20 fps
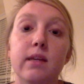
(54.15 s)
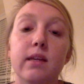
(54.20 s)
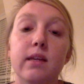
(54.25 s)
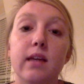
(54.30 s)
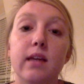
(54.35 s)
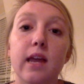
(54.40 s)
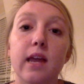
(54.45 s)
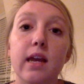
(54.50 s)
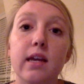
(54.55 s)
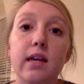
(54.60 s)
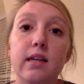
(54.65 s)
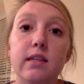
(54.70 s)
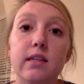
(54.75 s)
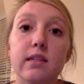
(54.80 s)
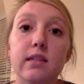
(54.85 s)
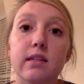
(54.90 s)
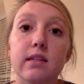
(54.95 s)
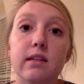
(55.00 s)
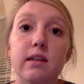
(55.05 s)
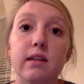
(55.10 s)
gained
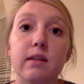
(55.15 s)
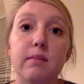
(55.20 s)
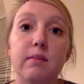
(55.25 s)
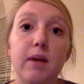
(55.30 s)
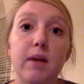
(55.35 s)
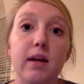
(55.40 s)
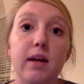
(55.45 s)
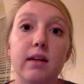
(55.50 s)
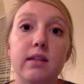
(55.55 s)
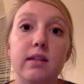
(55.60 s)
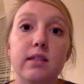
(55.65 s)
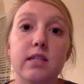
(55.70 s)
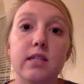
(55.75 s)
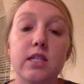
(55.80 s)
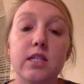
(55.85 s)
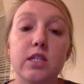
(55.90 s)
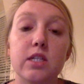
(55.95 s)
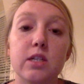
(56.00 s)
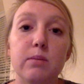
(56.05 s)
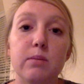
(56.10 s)
in my
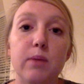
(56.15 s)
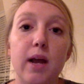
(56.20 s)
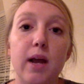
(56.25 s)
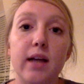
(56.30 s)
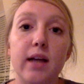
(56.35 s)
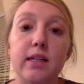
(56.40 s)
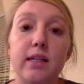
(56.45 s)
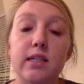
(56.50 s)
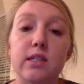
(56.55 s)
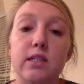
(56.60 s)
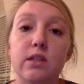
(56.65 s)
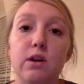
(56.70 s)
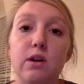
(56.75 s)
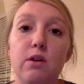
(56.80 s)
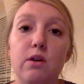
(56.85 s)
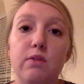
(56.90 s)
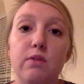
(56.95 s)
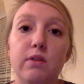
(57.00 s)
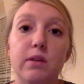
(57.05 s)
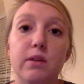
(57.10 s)
teaching practice
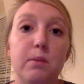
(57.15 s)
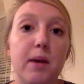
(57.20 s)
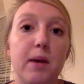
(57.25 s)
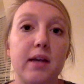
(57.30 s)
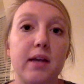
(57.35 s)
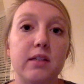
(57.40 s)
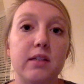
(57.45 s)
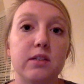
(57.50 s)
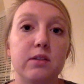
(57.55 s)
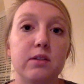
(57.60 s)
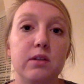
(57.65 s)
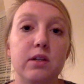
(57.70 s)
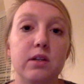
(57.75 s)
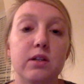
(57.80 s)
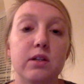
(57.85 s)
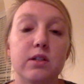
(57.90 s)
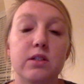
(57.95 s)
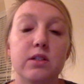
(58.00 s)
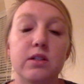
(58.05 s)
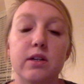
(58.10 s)
over the past 2
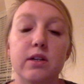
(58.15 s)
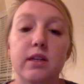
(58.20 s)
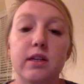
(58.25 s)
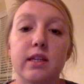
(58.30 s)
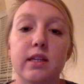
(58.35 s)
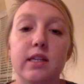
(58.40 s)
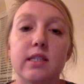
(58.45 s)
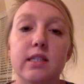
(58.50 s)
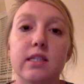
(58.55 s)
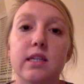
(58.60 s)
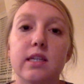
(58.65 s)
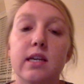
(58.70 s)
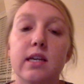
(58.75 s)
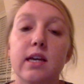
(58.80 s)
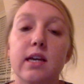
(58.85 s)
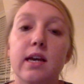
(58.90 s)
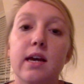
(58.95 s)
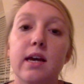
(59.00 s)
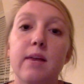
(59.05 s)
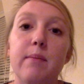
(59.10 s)
years during this
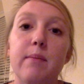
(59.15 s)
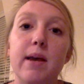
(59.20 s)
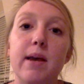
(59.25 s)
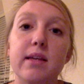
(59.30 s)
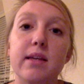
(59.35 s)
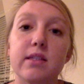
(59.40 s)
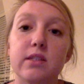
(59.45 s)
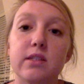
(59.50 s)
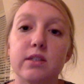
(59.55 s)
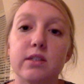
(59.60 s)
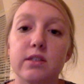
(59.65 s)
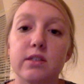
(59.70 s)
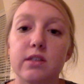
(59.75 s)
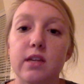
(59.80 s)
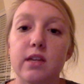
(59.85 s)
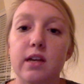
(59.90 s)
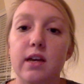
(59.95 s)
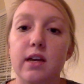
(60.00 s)
master's